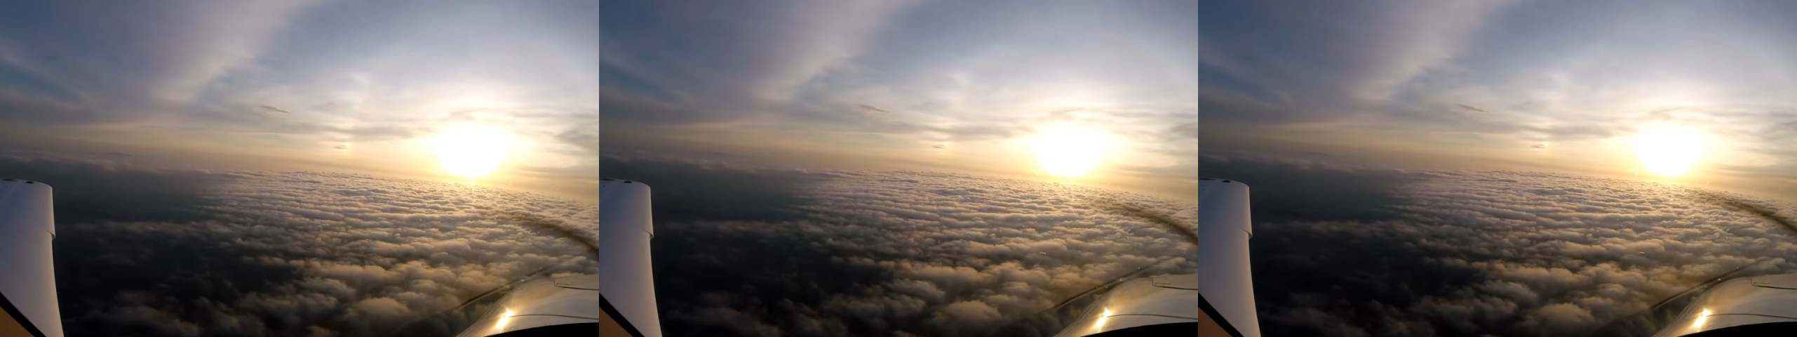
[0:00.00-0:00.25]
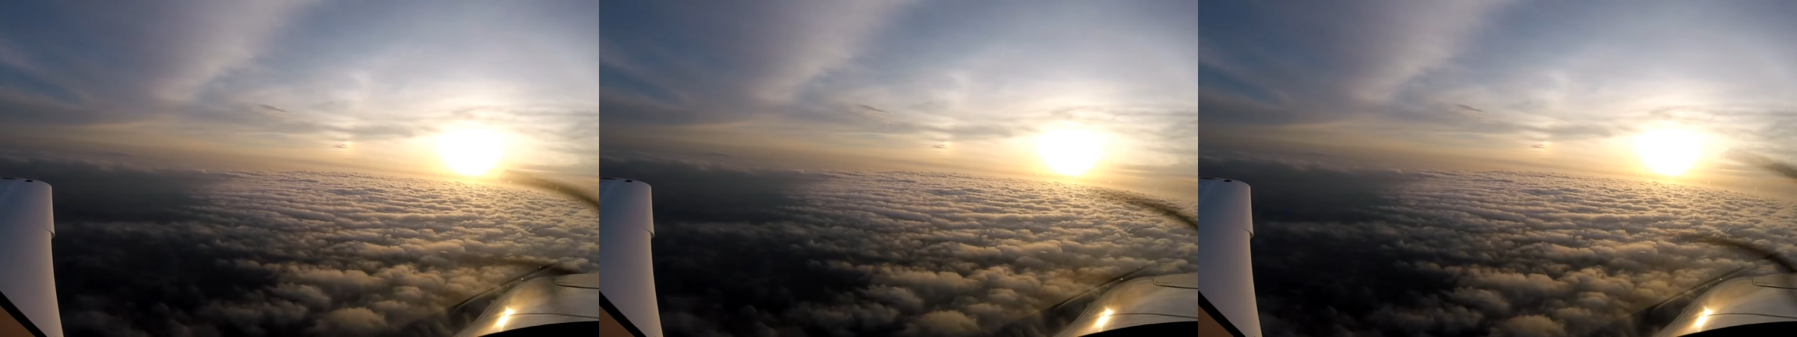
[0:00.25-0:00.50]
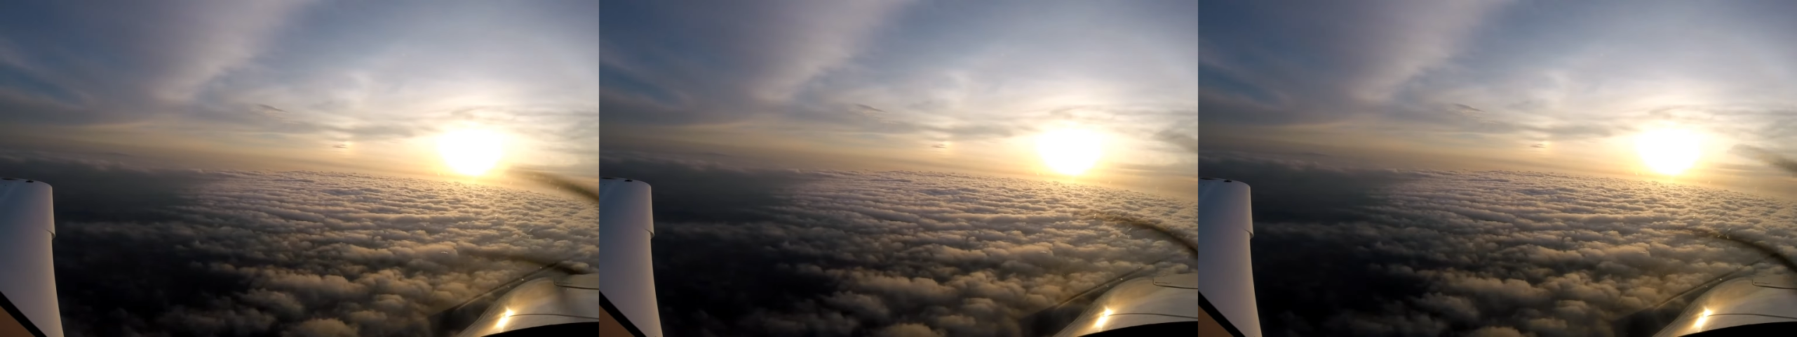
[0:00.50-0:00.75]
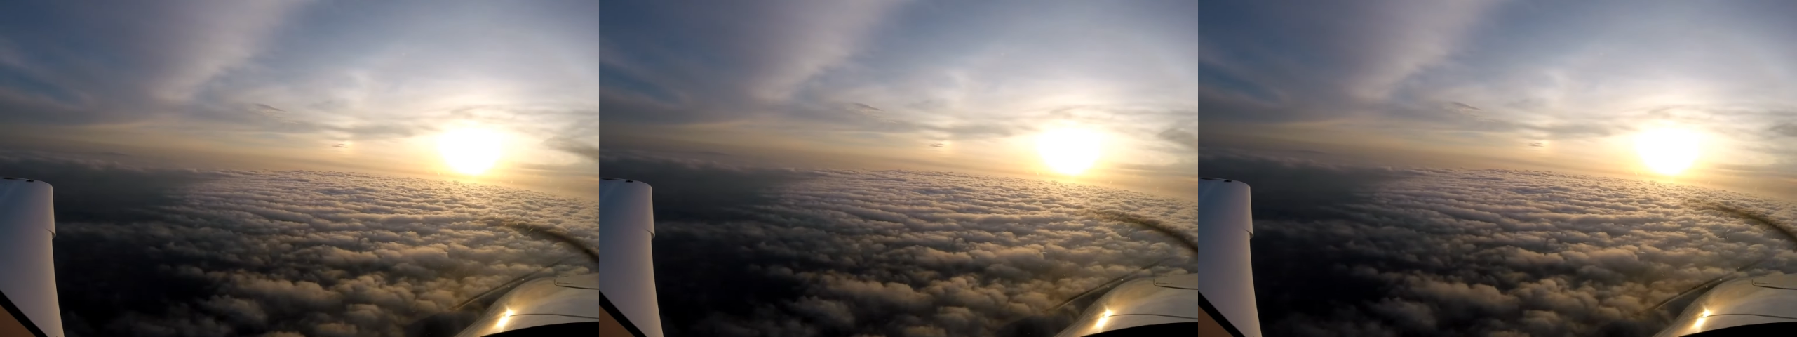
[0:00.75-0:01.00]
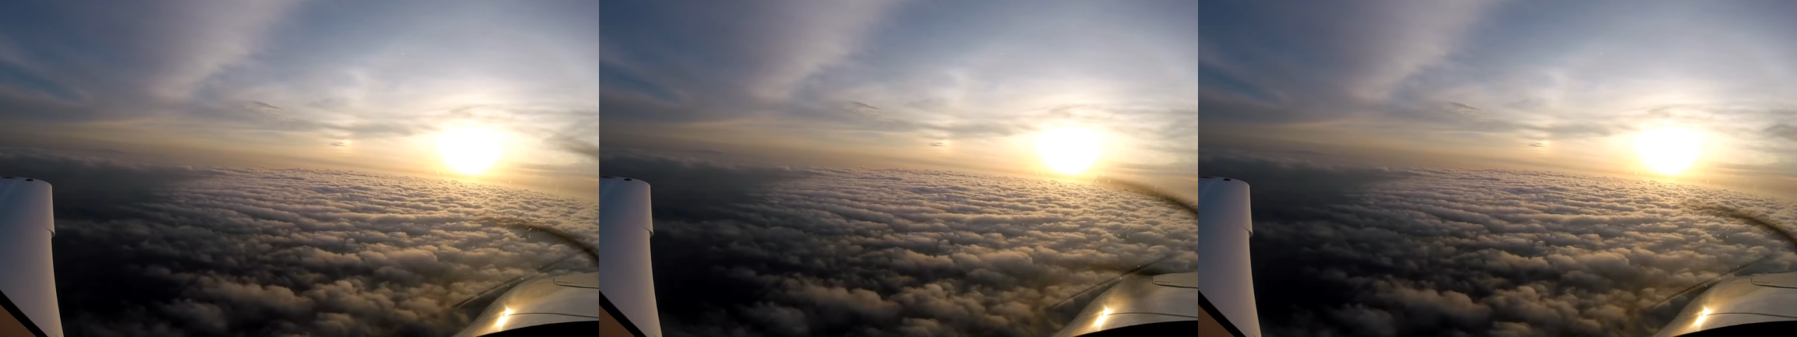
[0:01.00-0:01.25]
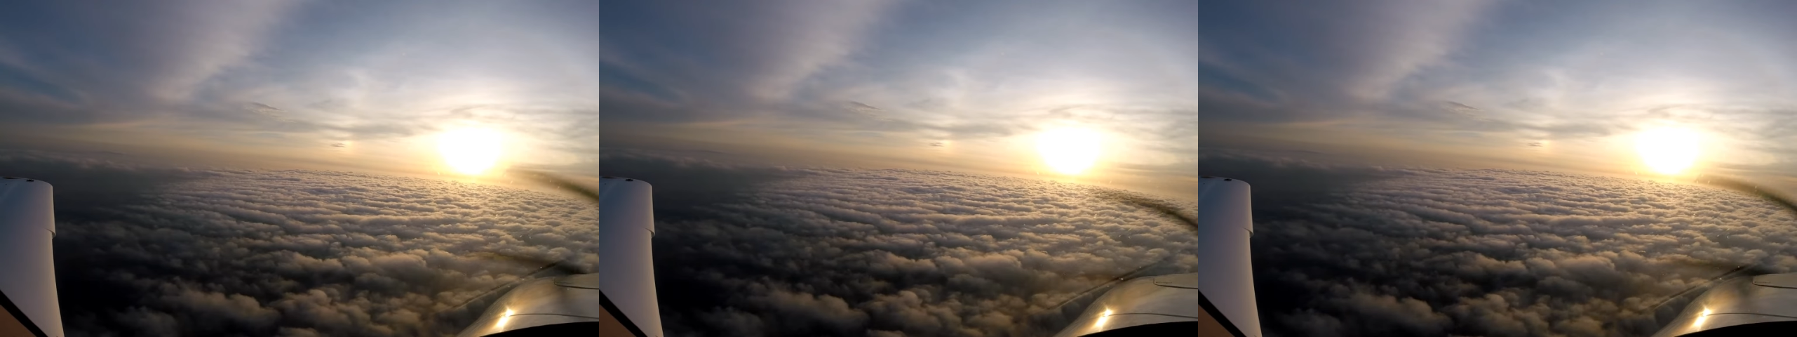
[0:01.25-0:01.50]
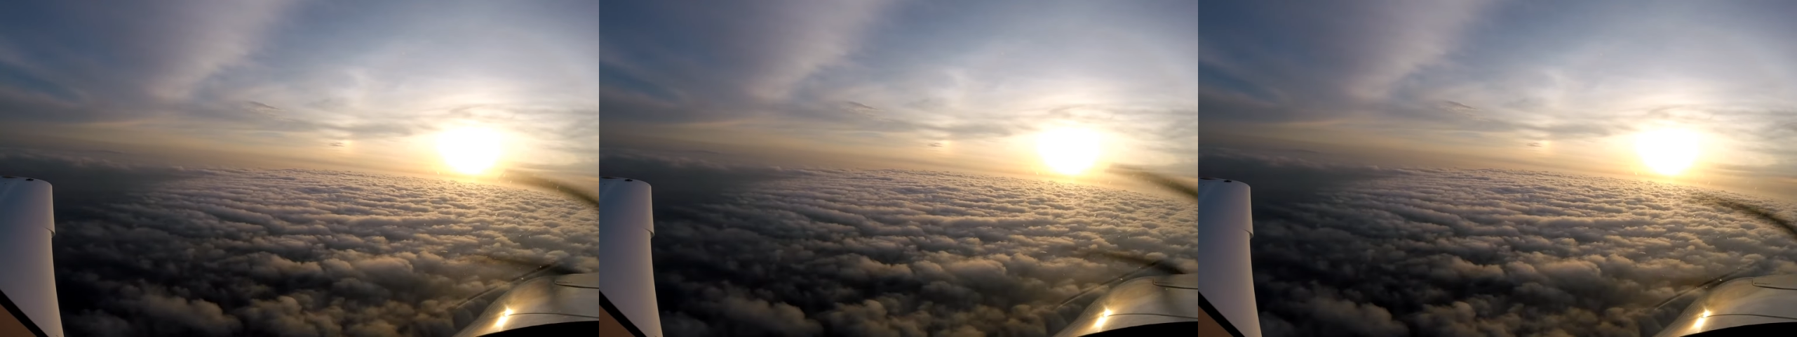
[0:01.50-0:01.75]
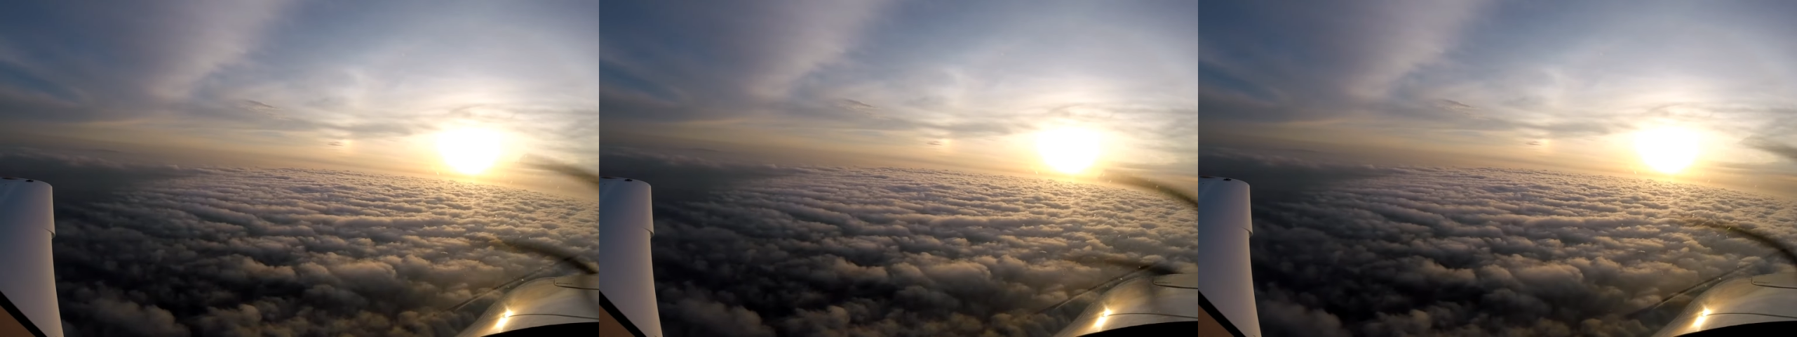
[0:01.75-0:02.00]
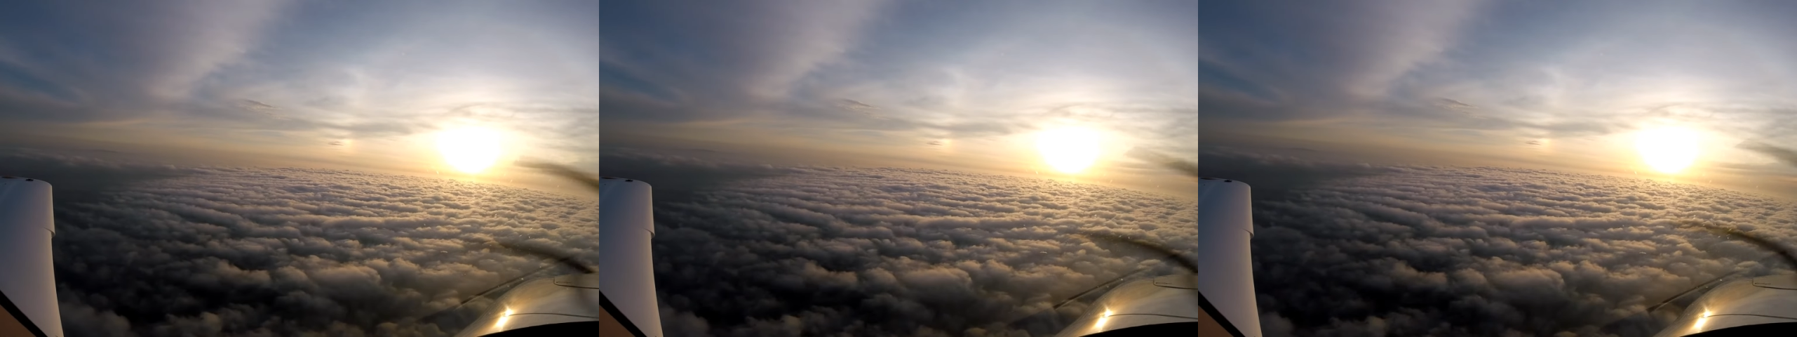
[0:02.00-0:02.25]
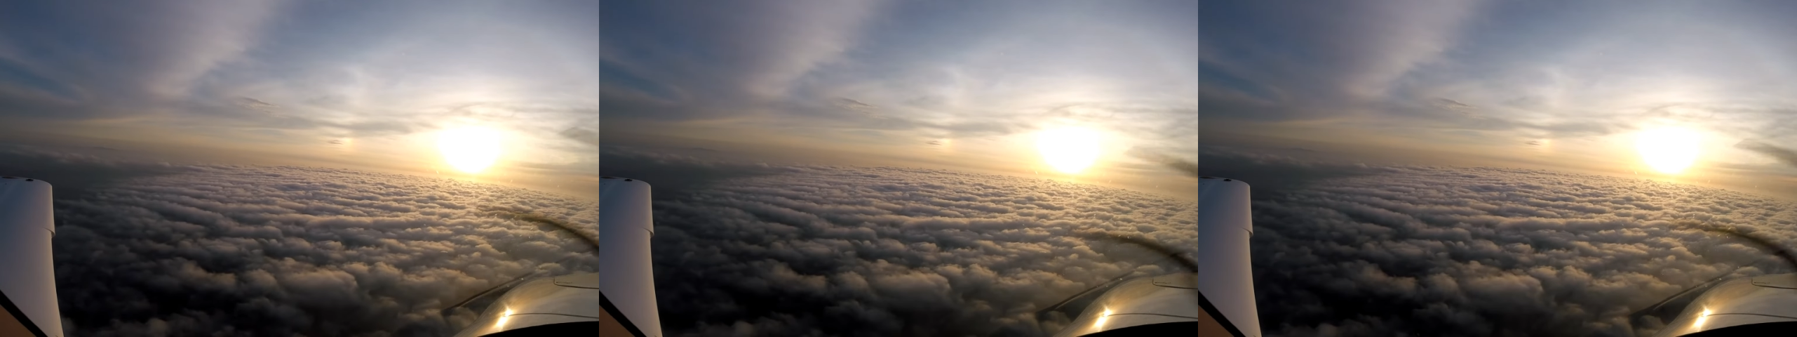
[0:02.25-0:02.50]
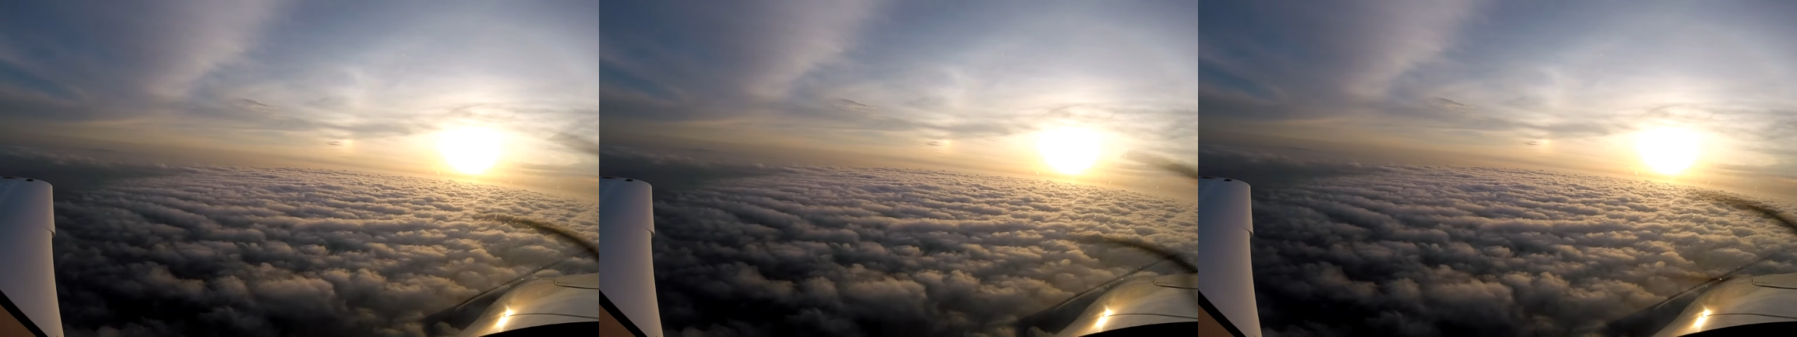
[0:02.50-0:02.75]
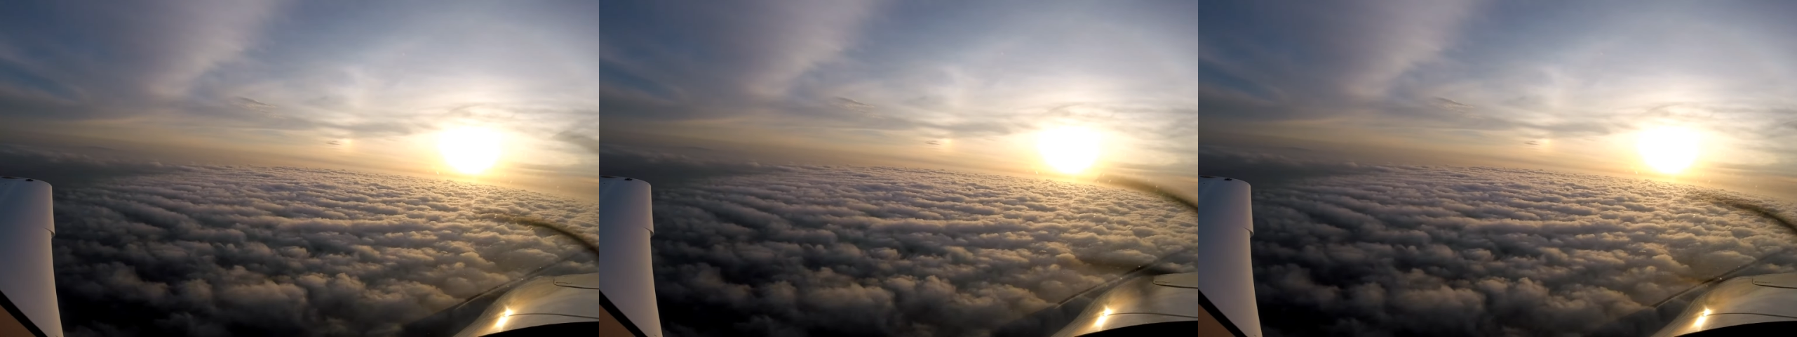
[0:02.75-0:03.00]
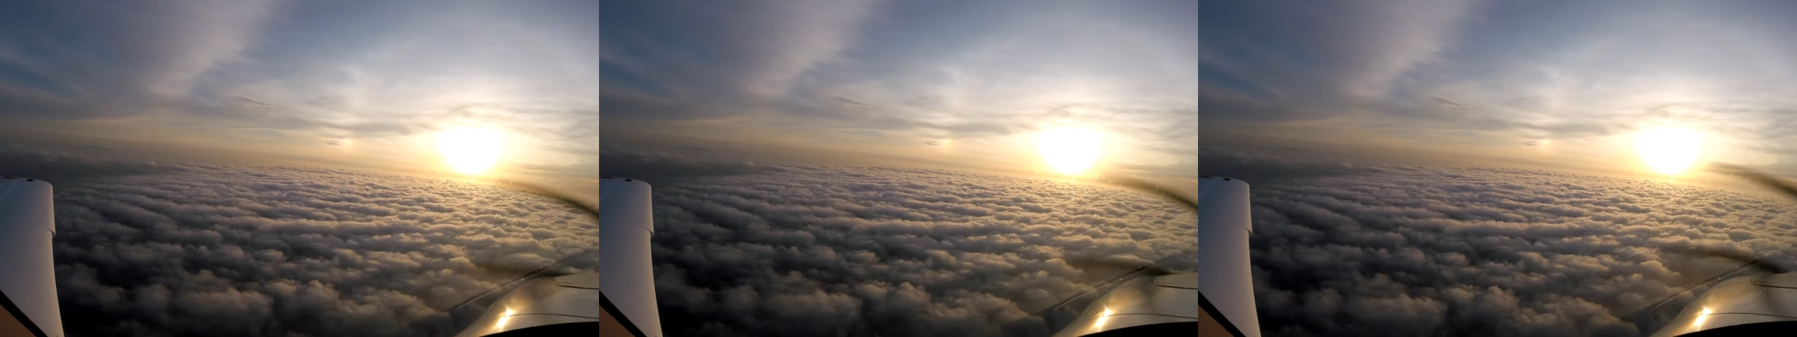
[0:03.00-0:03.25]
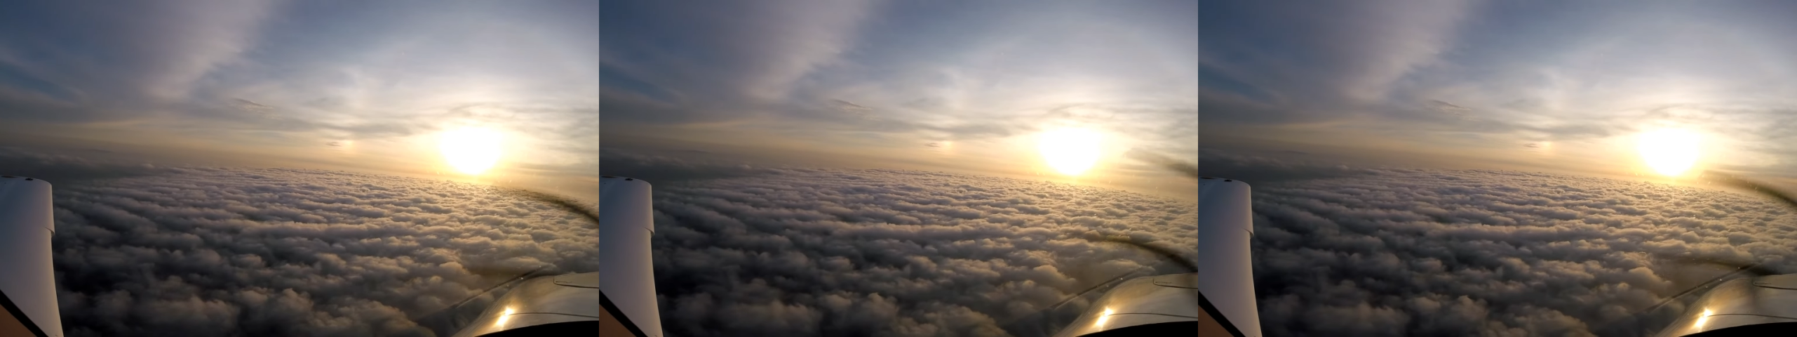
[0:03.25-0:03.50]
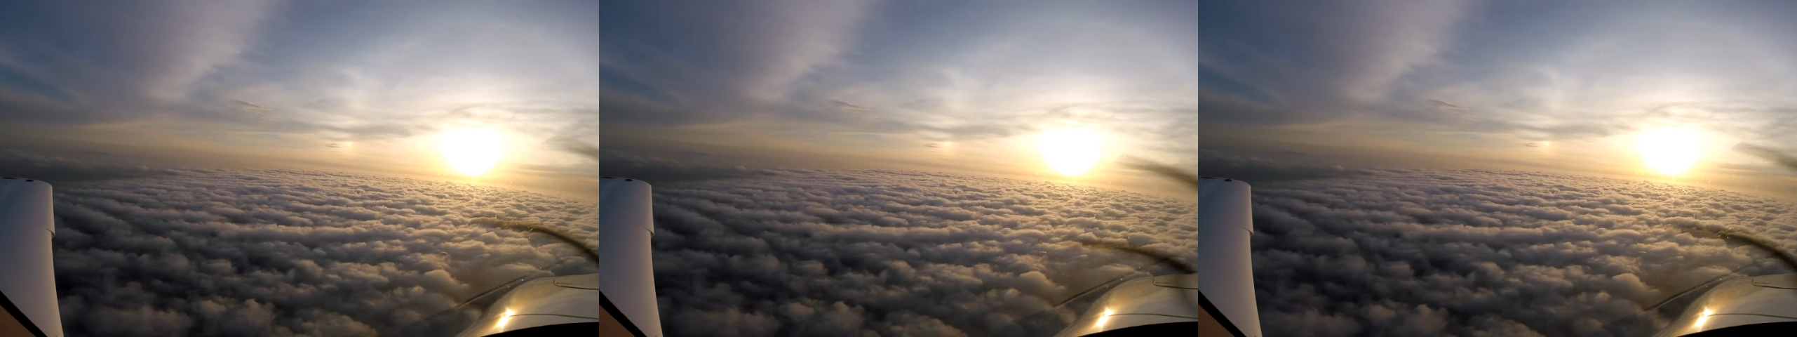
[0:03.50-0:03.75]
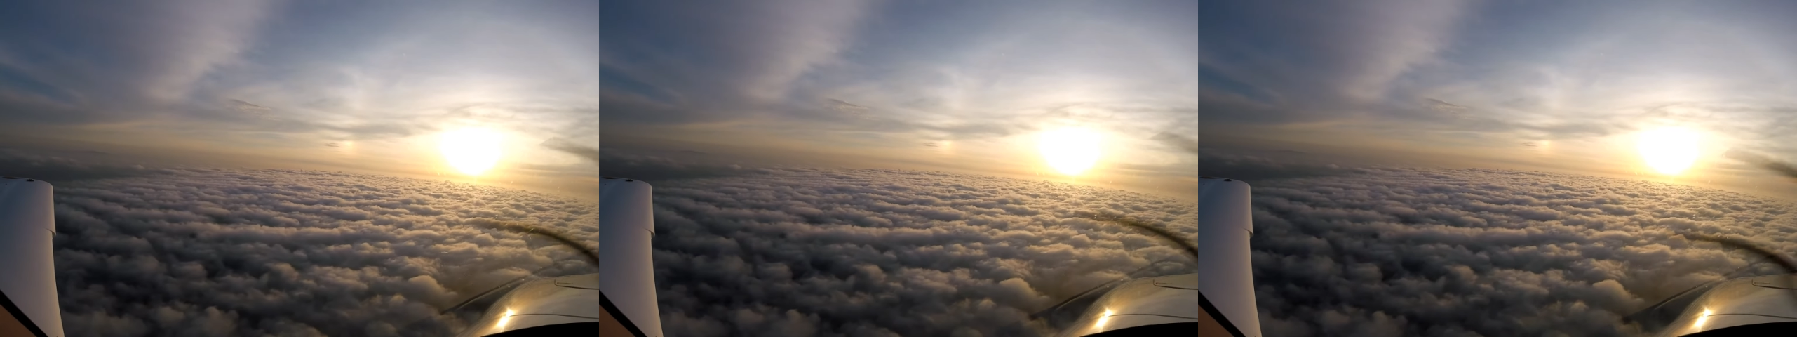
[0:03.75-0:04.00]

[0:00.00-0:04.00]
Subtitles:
(no speaker visible)